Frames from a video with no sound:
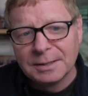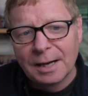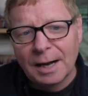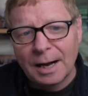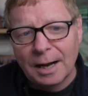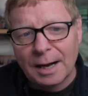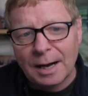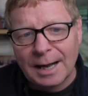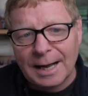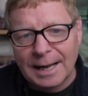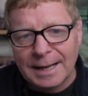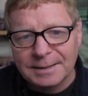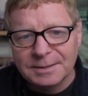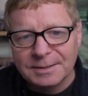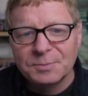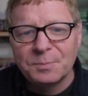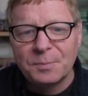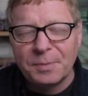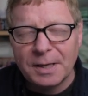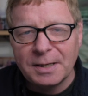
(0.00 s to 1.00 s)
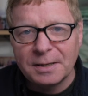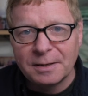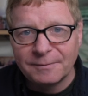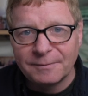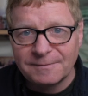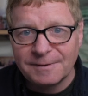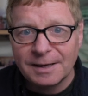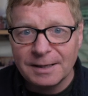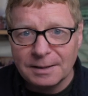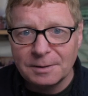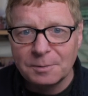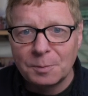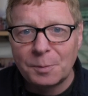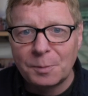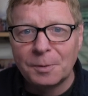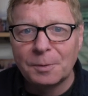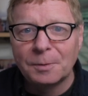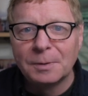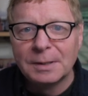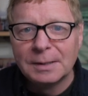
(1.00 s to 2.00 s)
has been
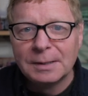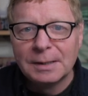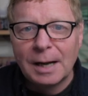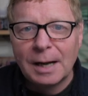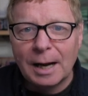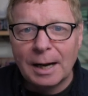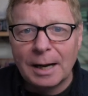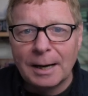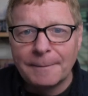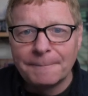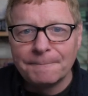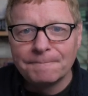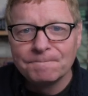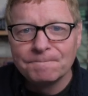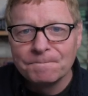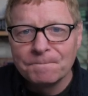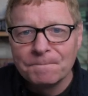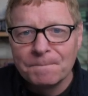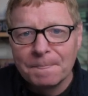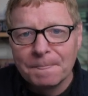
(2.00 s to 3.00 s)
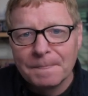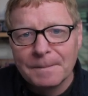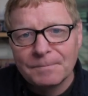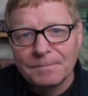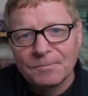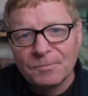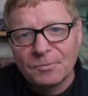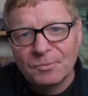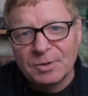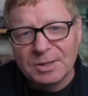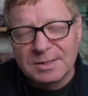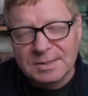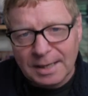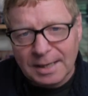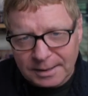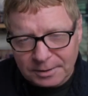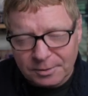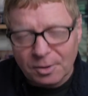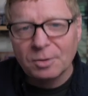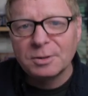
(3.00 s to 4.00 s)
available, the
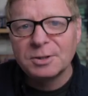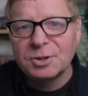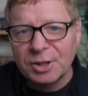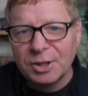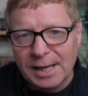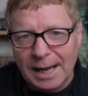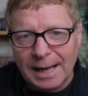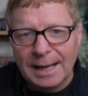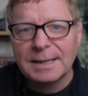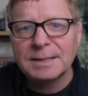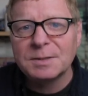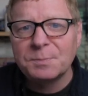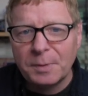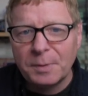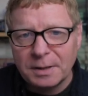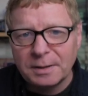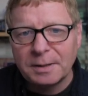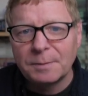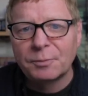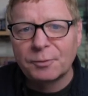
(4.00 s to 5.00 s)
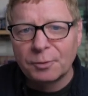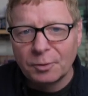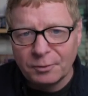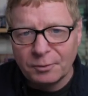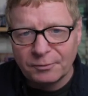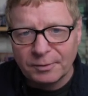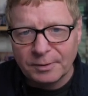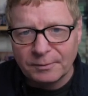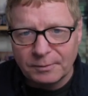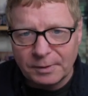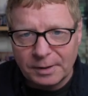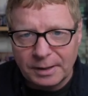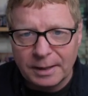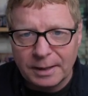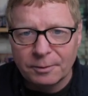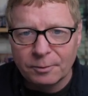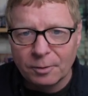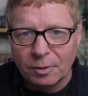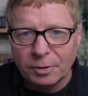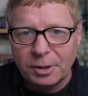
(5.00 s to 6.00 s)
technology has been improving
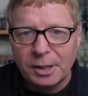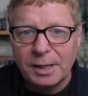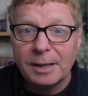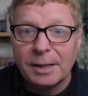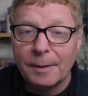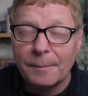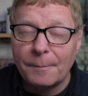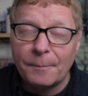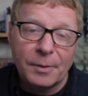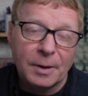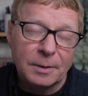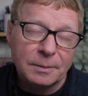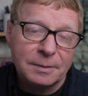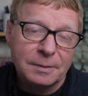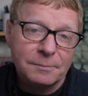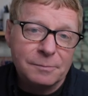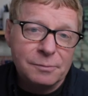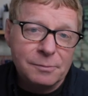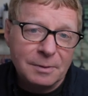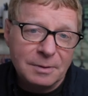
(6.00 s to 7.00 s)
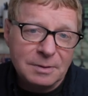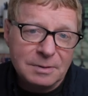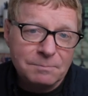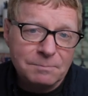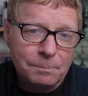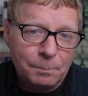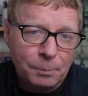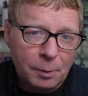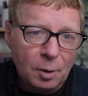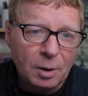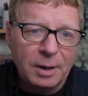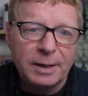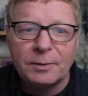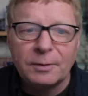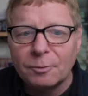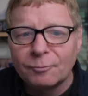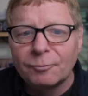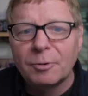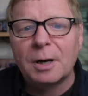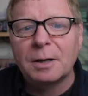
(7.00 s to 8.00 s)
year on year, but pulling
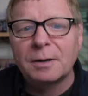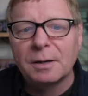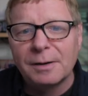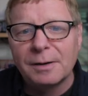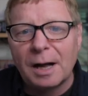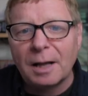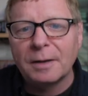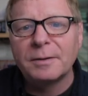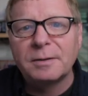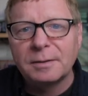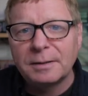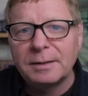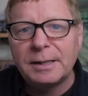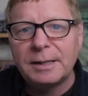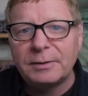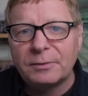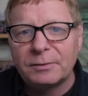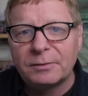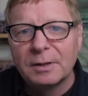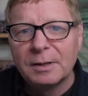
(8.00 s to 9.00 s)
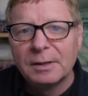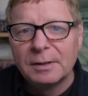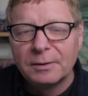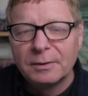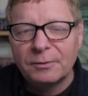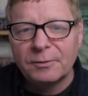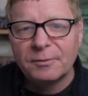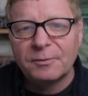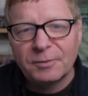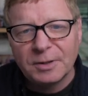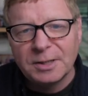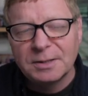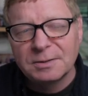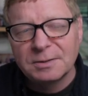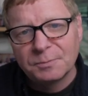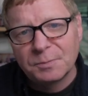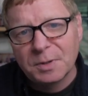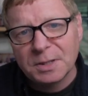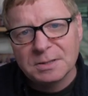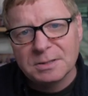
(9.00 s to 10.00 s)
the rug underneath the feet
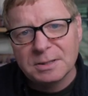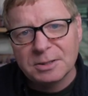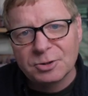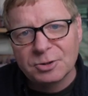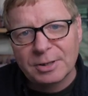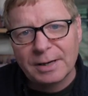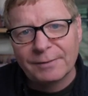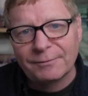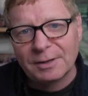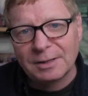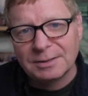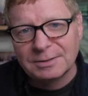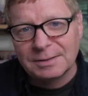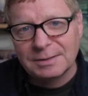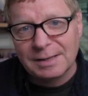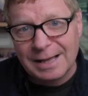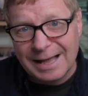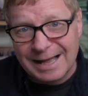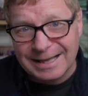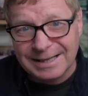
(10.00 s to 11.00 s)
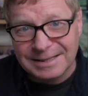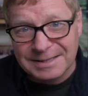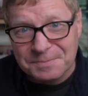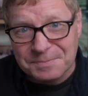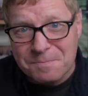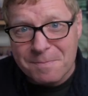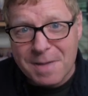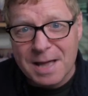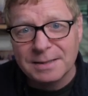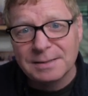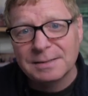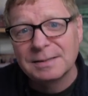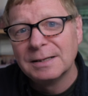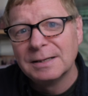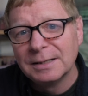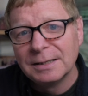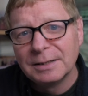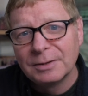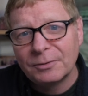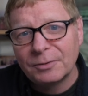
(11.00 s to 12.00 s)
of business travelers has meant
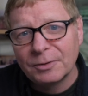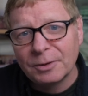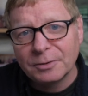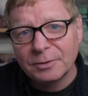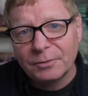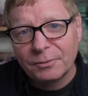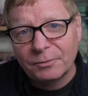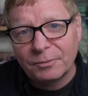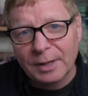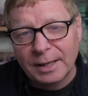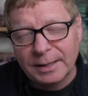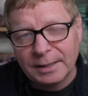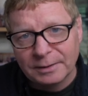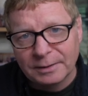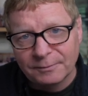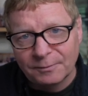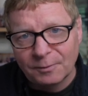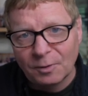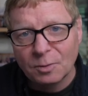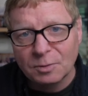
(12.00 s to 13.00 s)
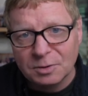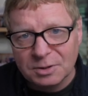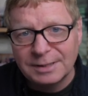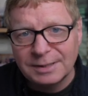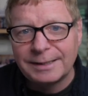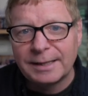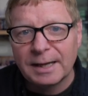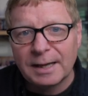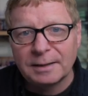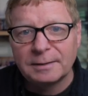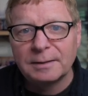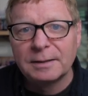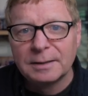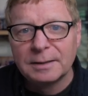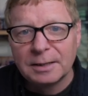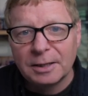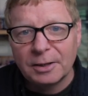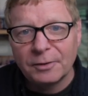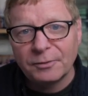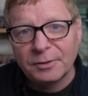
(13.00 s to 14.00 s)
that they have looked again
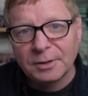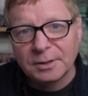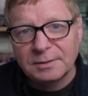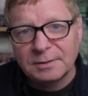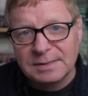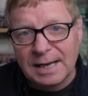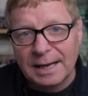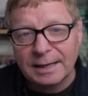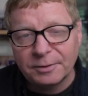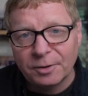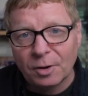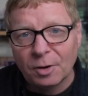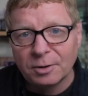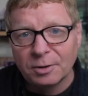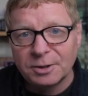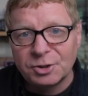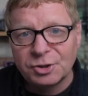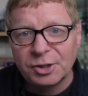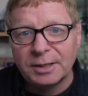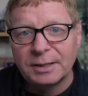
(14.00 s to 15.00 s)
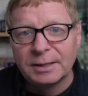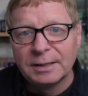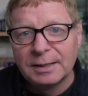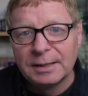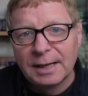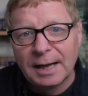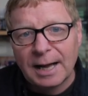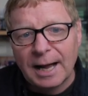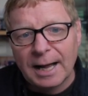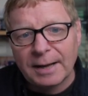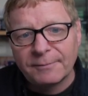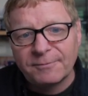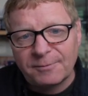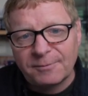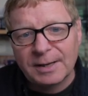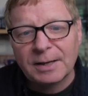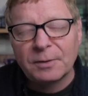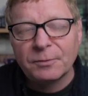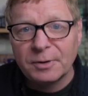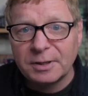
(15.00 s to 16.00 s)
at the technology and
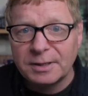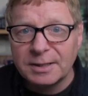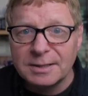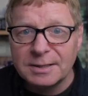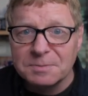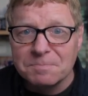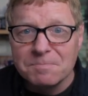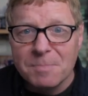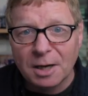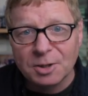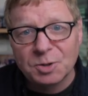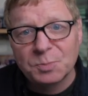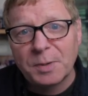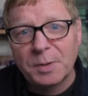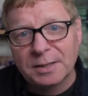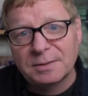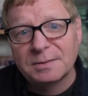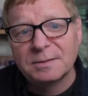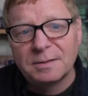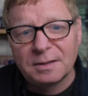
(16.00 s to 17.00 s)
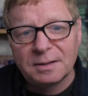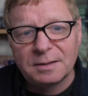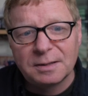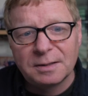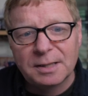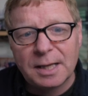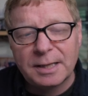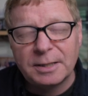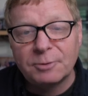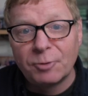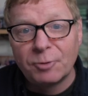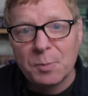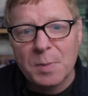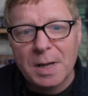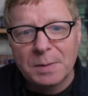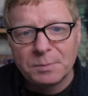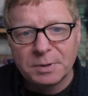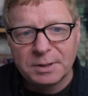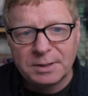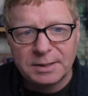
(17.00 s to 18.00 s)
found that it's much better than they
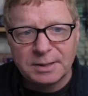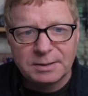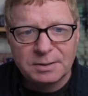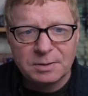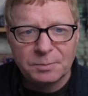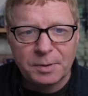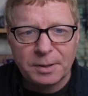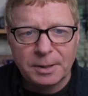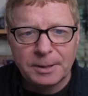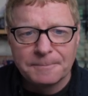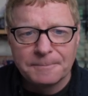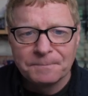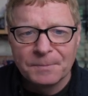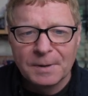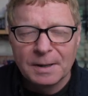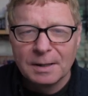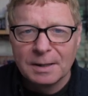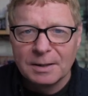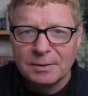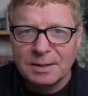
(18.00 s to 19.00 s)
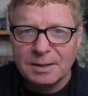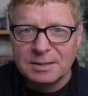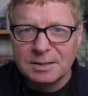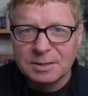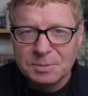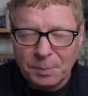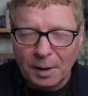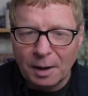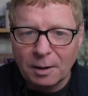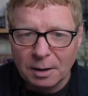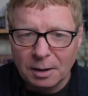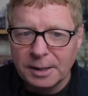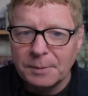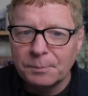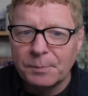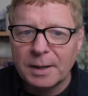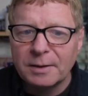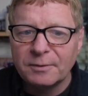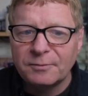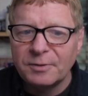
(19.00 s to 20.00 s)
remembered it to be. This has partly
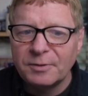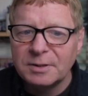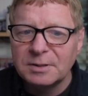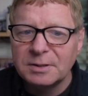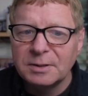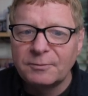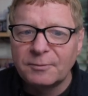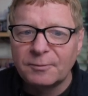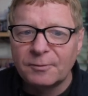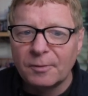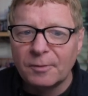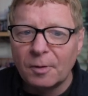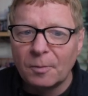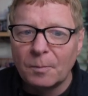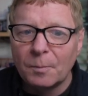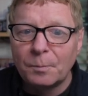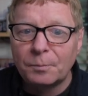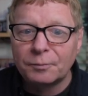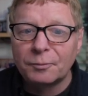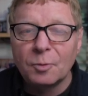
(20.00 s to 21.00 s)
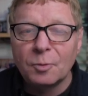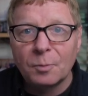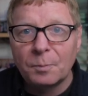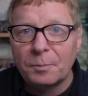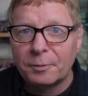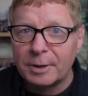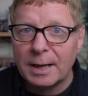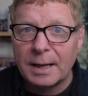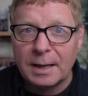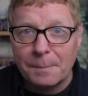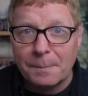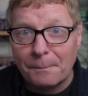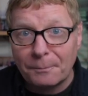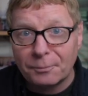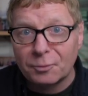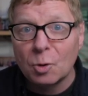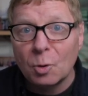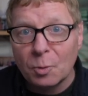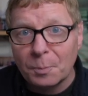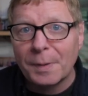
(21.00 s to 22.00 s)
benefited from
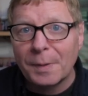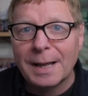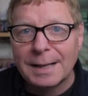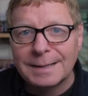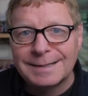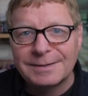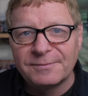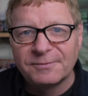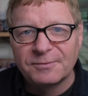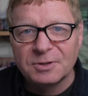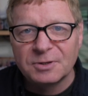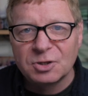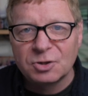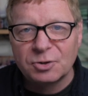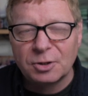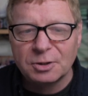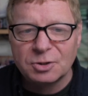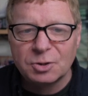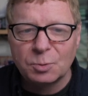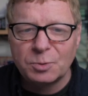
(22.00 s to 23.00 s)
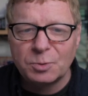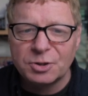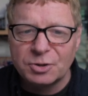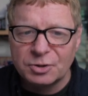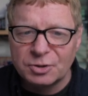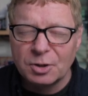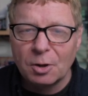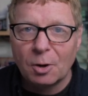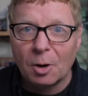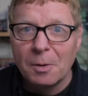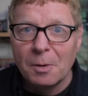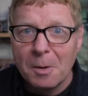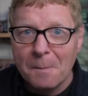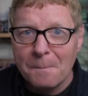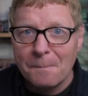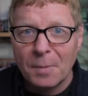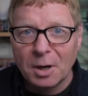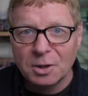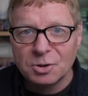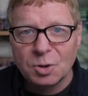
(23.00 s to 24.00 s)
broadband infrastructure, which has got
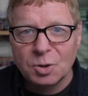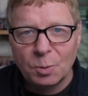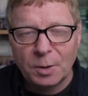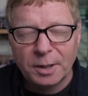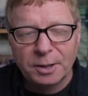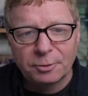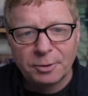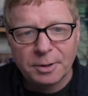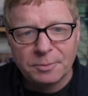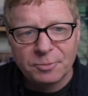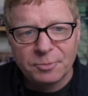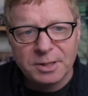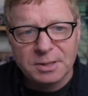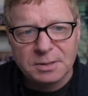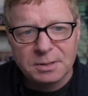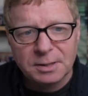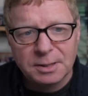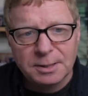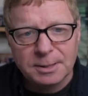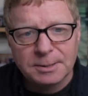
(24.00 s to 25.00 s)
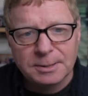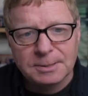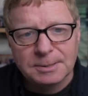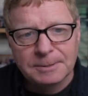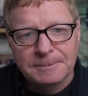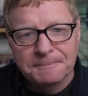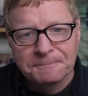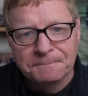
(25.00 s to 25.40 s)
much quicker in recent years.